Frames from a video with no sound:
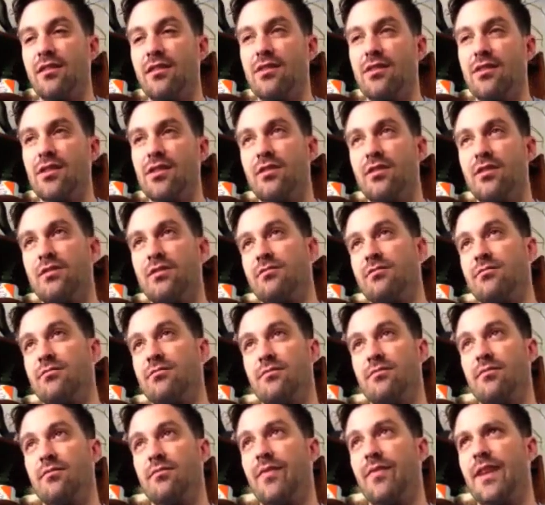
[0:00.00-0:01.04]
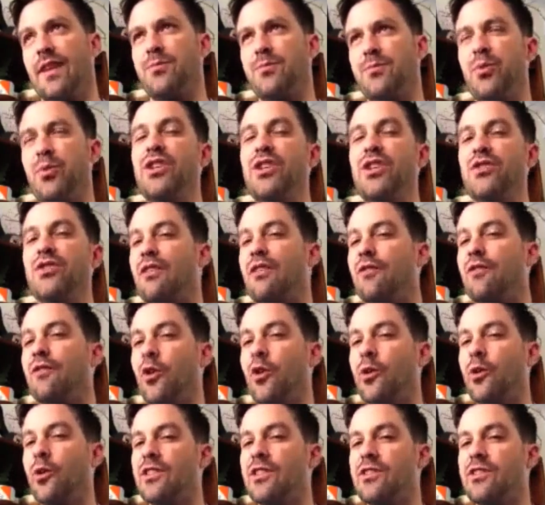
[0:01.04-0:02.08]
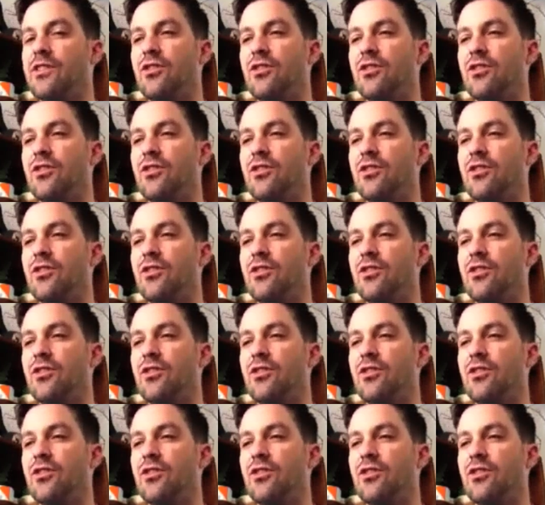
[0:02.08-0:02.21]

so it's pretty straightforward.